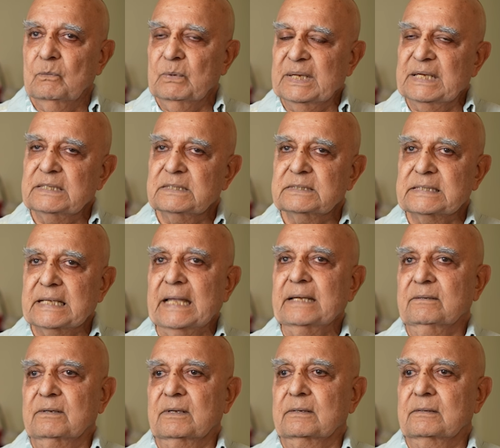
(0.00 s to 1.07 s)
we
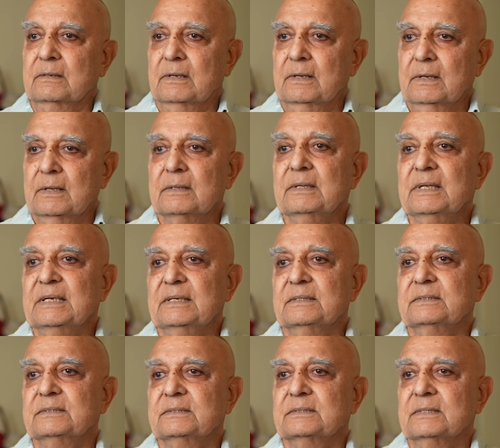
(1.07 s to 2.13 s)
resented
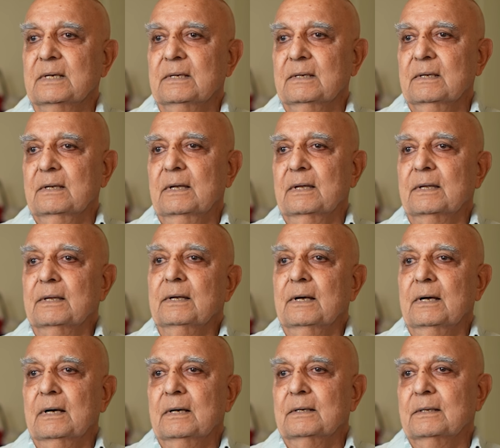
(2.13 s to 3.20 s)
these
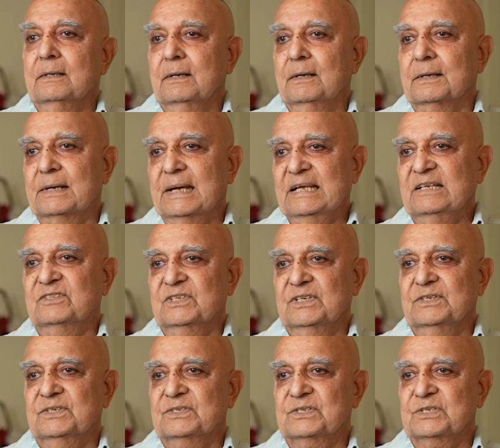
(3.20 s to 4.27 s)

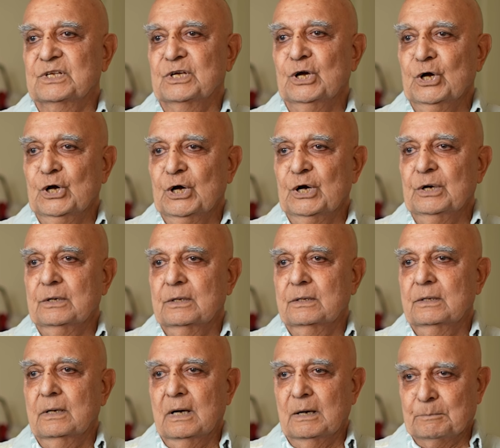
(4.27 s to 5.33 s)
racist
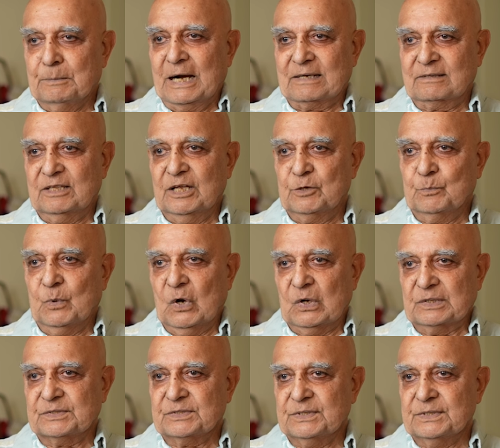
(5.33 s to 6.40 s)
apartheid
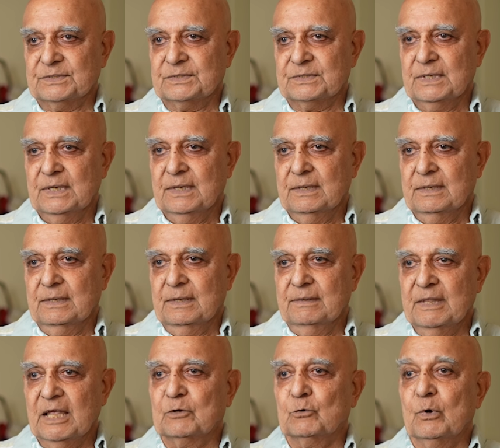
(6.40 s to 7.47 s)
policies
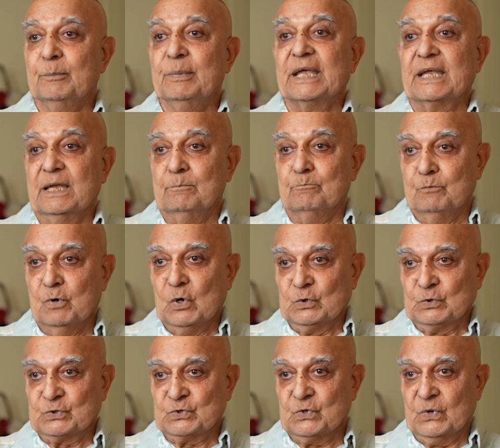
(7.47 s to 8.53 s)
that were being
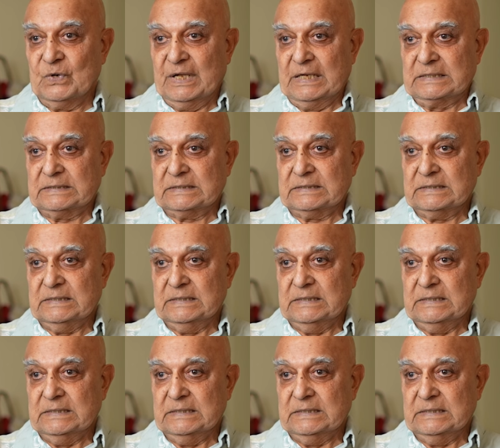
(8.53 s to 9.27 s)
imposed on us.